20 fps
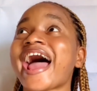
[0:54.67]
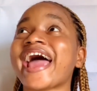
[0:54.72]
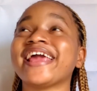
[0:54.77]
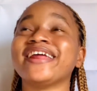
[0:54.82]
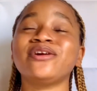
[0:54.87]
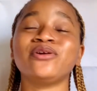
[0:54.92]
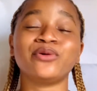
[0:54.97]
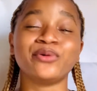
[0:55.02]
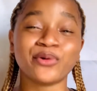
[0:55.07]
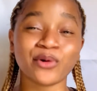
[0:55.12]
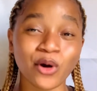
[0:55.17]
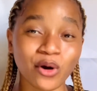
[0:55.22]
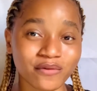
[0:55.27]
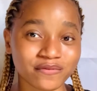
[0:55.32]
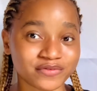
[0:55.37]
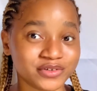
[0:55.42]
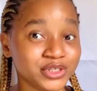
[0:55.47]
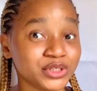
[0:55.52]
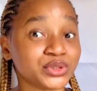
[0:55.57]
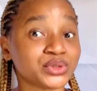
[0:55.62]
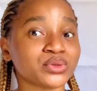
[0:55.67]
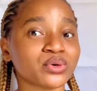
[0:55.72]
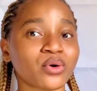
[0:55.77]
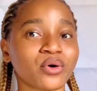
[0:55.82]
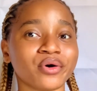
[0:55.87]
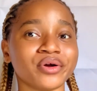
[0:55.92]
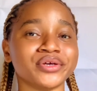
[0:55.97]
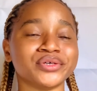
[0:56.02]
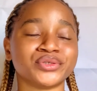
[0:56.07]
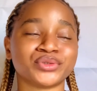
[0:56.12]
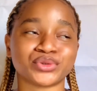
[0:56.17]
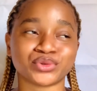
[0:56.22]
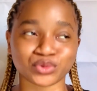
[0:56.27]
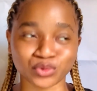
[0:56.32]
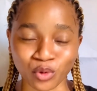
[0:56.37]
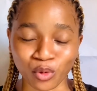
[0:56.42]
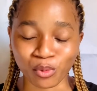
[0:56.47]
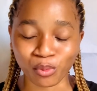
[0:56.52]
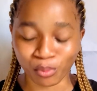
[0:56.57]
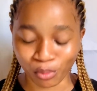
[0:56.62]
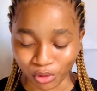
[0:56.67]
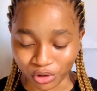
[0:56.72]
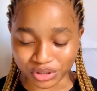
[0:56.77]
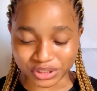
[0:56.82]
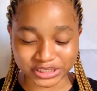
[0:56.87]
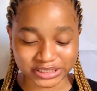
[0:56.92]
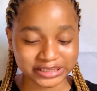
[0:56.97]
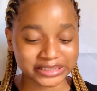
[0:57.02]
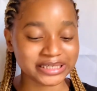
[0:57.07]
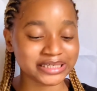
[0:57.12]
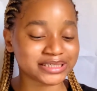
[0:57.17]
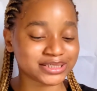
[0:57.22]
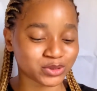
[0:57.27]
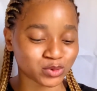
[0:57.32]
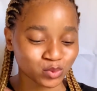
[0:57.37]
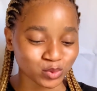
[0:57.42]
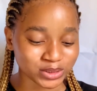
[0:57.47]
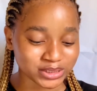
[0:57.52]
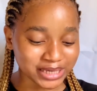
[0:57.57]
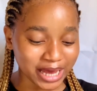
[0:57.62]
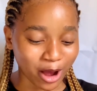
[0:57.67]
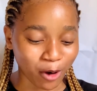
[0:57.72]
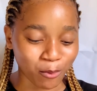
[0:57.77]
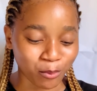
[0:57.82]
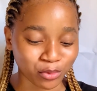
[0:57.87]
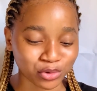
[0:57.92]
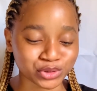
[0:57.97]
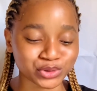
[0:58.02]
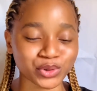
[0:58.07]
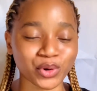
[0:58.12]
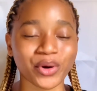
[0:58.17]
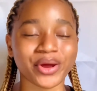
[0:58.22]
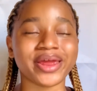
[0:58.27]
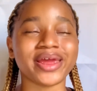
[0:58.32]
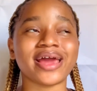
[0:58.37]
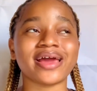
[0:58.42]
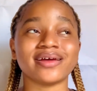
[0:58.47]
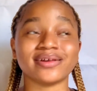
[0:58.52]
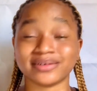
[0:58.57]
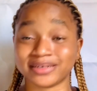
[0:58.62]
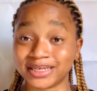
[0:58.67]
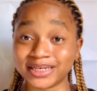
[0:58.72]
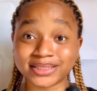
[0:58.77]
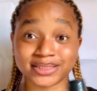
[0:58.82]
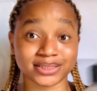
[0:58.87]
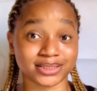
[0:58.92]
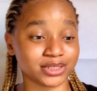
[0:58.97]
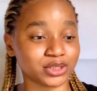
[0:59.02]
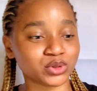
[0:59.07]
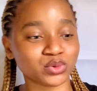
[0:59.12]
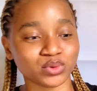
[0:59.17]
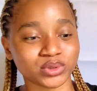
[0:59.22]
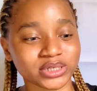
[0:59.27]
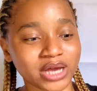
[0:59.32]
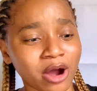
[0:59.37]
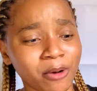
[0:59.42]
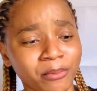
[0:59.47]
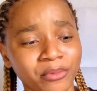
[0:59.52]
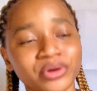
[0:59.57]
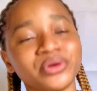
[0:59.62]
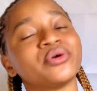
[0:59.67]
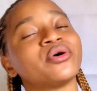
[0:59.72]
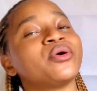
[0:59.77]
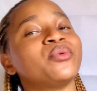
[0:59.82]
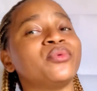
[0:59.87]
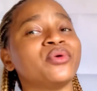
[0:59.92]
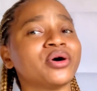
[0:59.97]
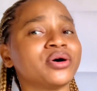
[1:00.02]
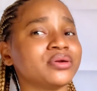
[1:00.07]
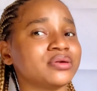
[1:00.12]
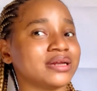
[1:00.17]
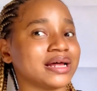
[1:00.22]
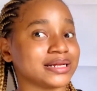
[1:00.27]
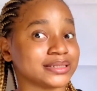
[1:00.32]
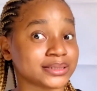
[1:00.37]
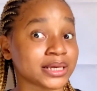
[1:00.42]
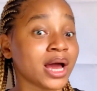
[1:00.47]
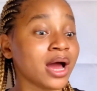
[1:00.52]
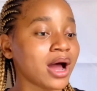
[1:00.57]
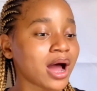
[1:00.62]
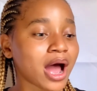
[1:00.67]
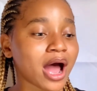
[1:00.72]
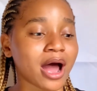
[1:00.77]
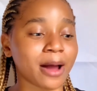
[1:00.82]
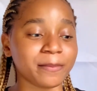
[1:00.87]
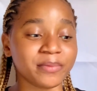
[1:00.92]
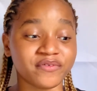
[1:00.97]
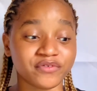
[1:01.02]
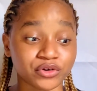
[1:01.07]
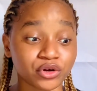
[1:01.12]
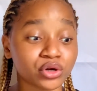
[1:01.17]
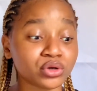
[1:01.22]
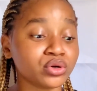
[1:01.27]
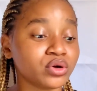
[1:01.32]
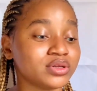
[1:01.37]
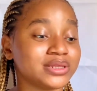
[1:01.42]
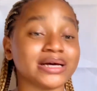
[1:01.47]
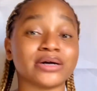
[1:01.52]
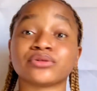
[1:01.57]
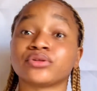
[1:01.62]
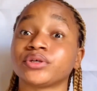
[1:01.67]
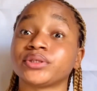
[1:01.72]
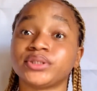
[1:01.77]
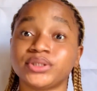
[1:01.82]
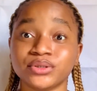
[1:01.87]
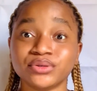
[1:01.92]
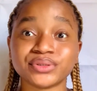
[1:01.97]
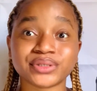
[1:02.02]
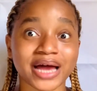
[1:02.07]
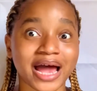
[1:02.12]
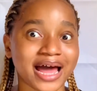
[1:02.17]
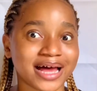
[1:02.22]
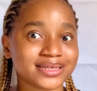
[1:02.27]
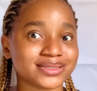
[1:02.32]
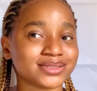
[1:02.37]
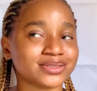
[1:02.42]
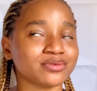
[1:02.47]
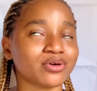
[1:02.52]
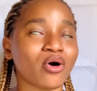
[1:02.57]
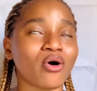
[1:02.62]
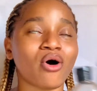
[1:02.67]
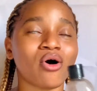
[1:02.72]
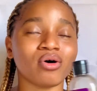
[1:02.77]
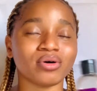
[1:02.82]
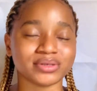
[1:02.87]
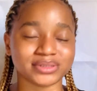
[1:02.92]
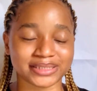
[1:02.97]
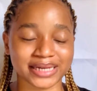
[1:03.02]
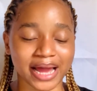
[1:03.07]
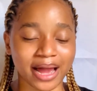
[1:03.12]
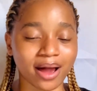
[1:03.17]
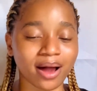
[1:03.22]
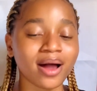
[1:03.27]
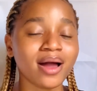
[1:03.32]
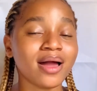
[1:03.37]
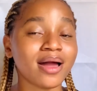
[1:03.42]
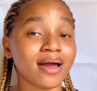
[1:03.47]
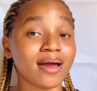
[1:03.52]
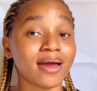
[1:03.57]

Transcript: I love this oil so much. This sweet almond oil. This is the sweet almond oil. We all know that. Um, if you don't know, Doctor Teal's has other